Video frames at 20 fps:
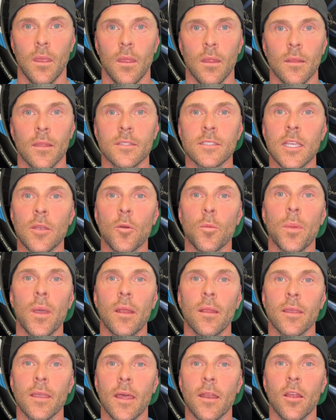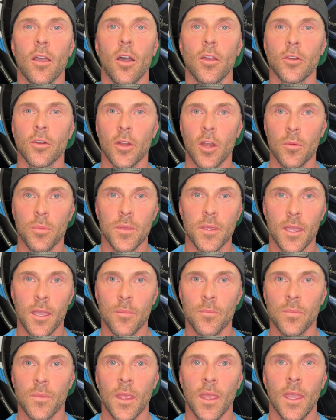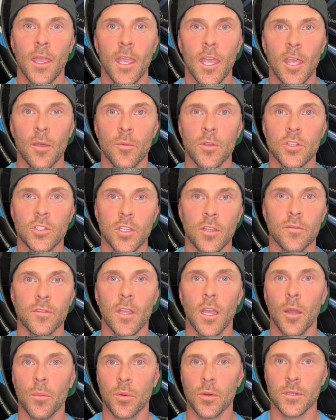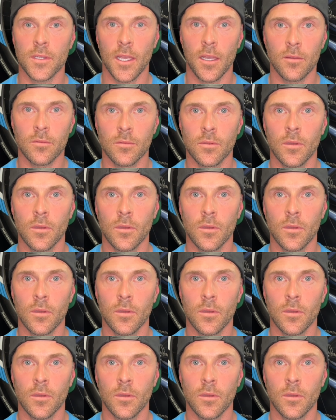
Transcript: Let's say we're pedaling at 100 RPM and we shift up or down.